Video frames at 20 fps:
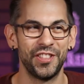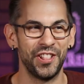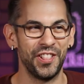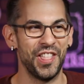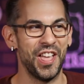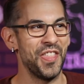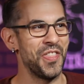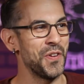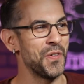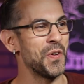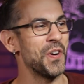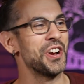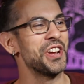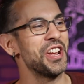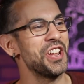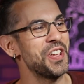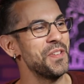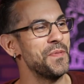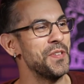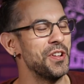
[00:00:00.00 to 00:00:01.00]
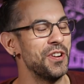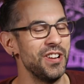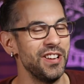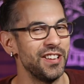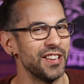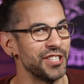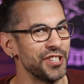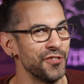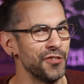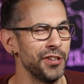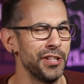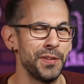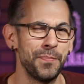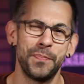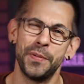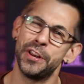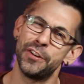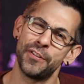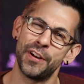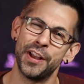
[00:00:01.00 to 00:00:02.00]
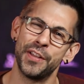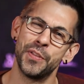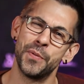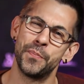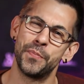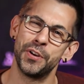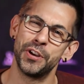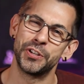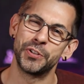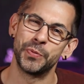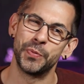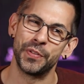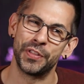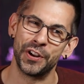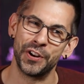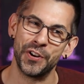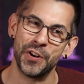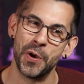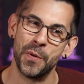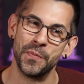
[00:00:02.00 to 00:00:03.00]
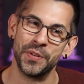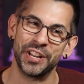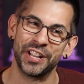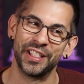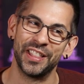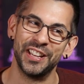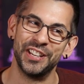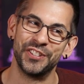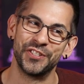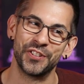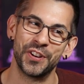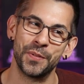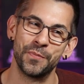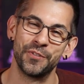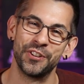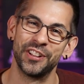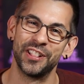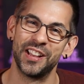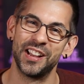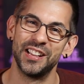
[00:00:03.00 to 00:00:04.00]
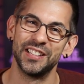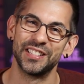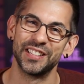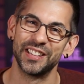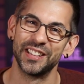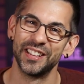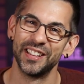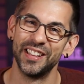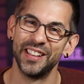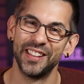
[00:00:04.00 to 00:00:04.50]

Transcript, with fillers: The leatherworking community doesn't really beat around the bush with their nomenclature, I'm realizing.